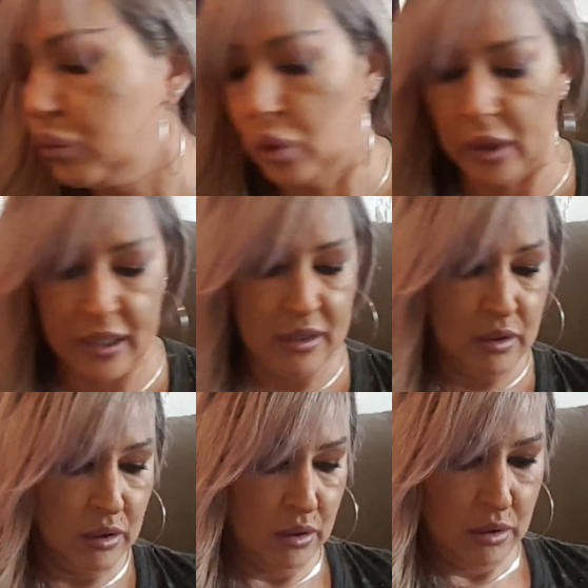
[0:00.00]

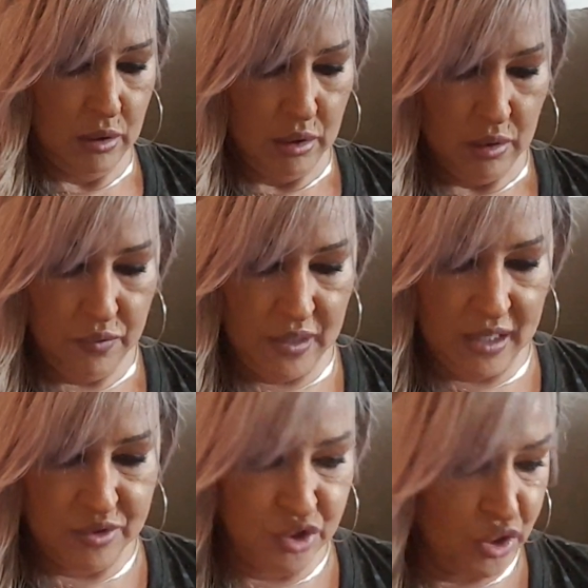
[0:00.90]
one that
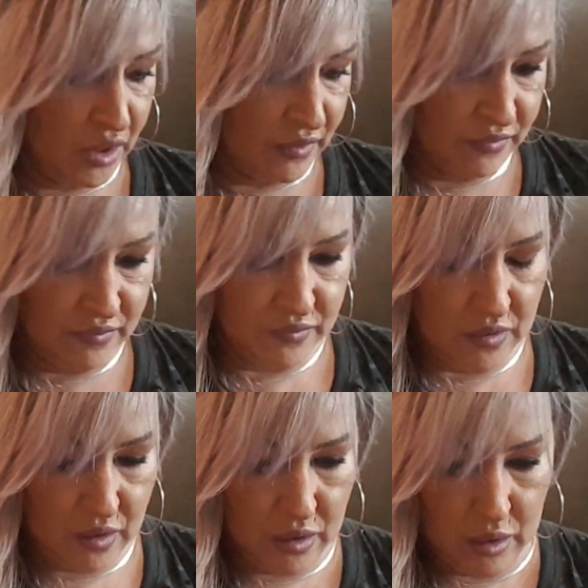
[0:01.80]
I just,
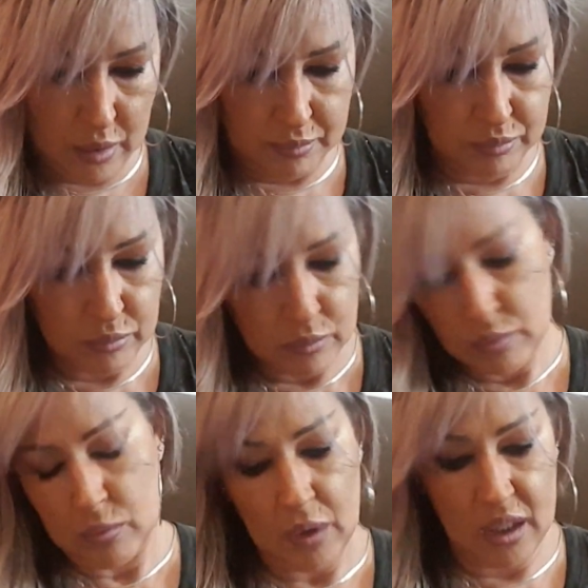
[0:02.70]
I
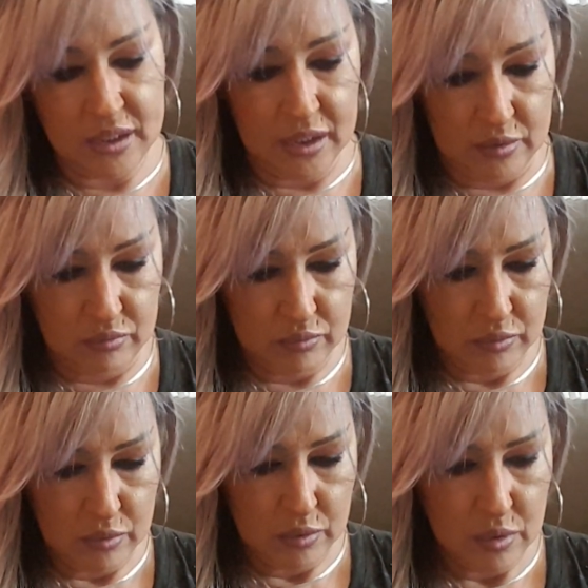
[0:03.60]
did.
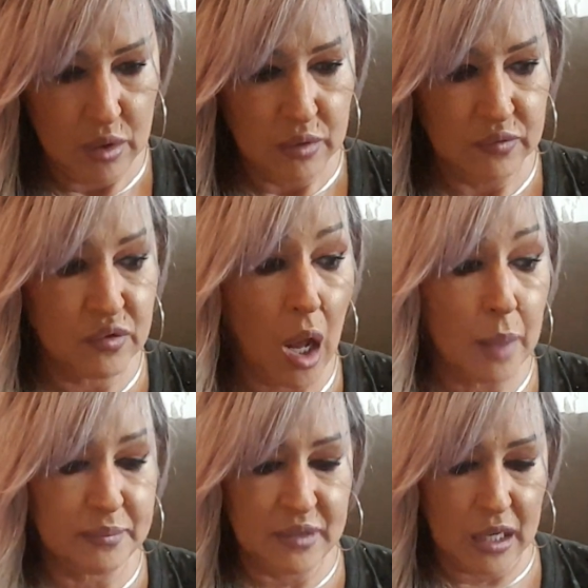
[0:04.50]

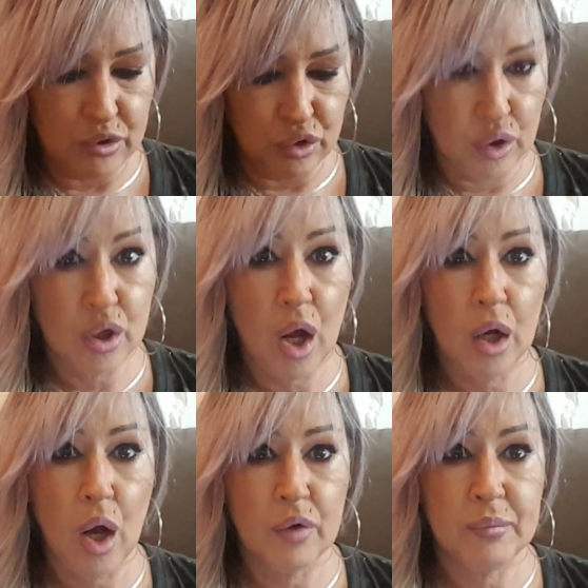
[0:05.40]
Stop, Stash. You're going to
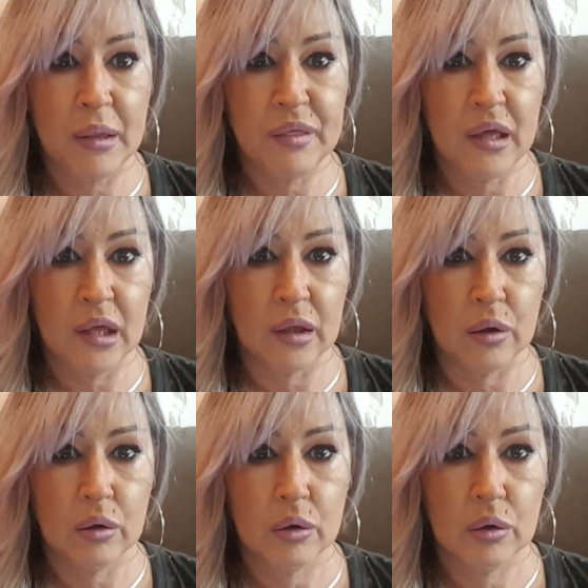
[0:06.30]
knock off my thing.